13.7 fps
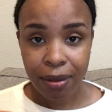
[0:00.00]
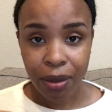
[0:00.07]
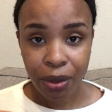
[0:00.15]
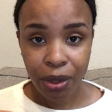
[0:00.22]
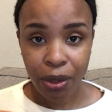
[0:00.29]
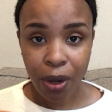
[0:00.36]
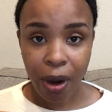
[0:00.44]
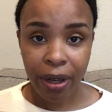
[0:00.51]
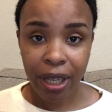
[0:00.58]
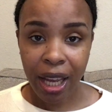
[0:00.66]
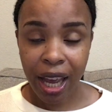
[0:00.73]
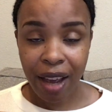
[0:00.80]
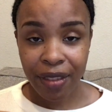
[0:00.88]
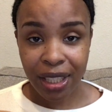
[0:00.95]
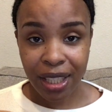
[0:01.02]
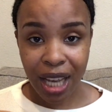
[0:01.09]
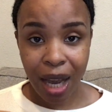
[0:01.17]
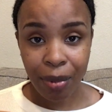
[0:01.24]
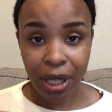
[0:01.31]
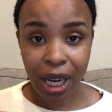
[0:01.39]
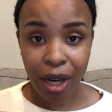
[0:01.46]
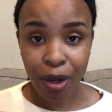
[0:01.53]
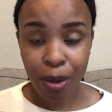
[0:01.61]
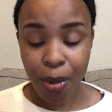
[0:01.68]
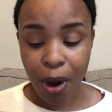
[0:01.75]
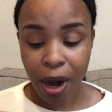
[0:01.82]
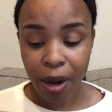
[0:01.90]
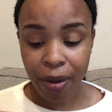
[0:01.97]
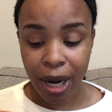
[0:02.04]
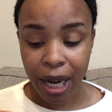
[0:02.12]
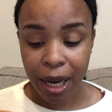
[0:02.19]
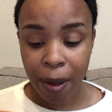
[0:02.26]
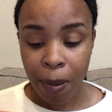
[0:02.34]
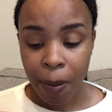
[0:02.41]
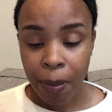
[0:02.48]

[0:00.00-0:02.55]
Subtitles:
you already have the tabernacle part, right?